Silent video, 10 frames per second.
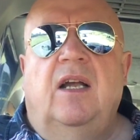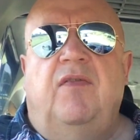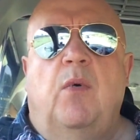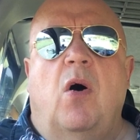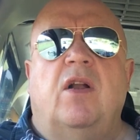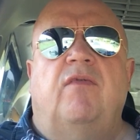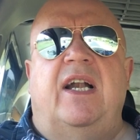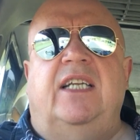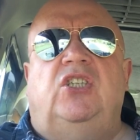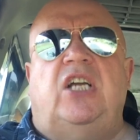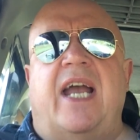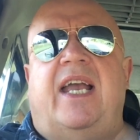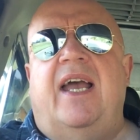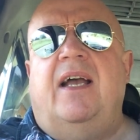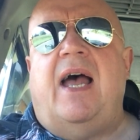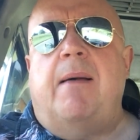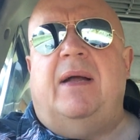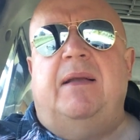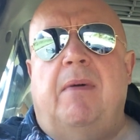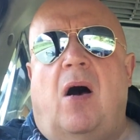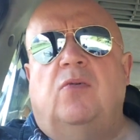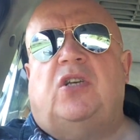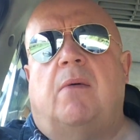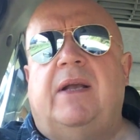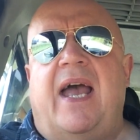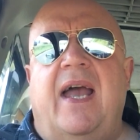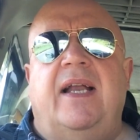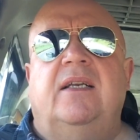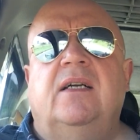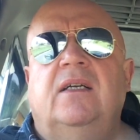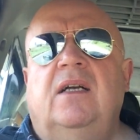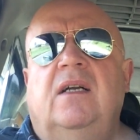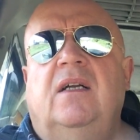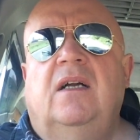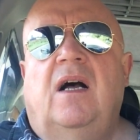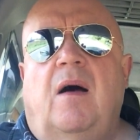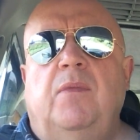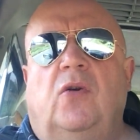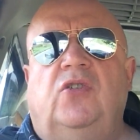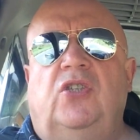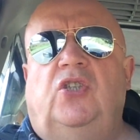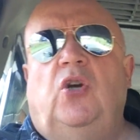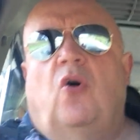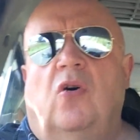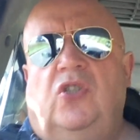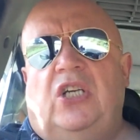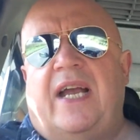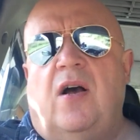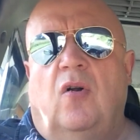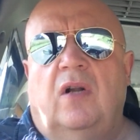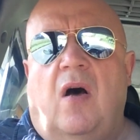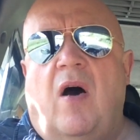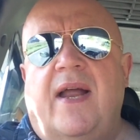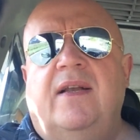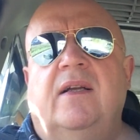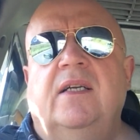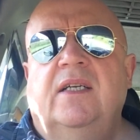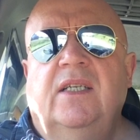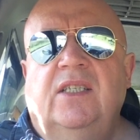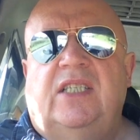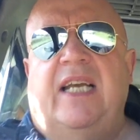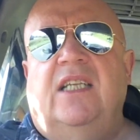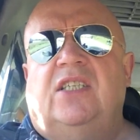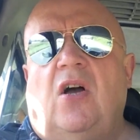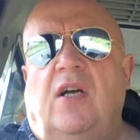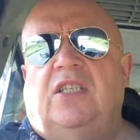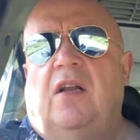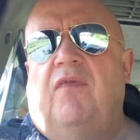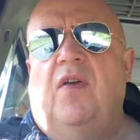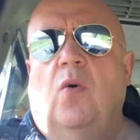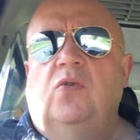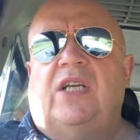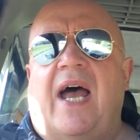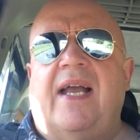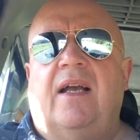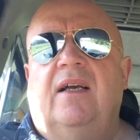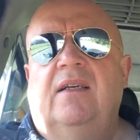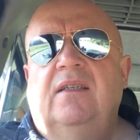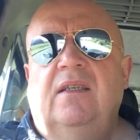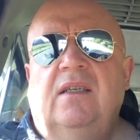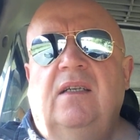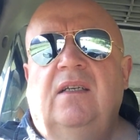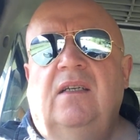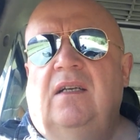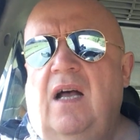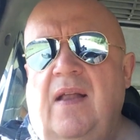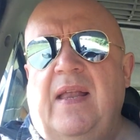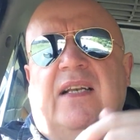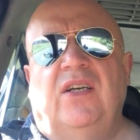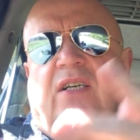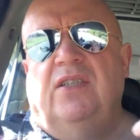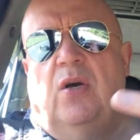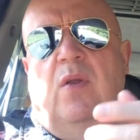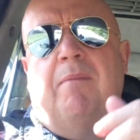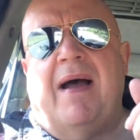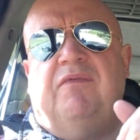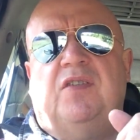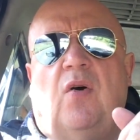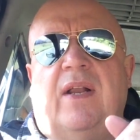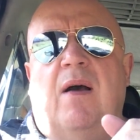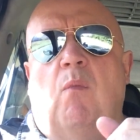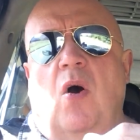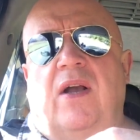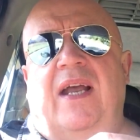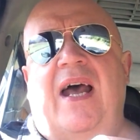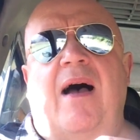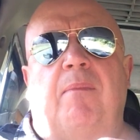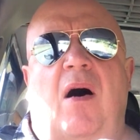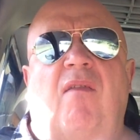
If you want to really check it, how many miles I'm getting, I'm not so sure. Check online, see the size of the fuel tank, and then you can do the maths on it and work it out. But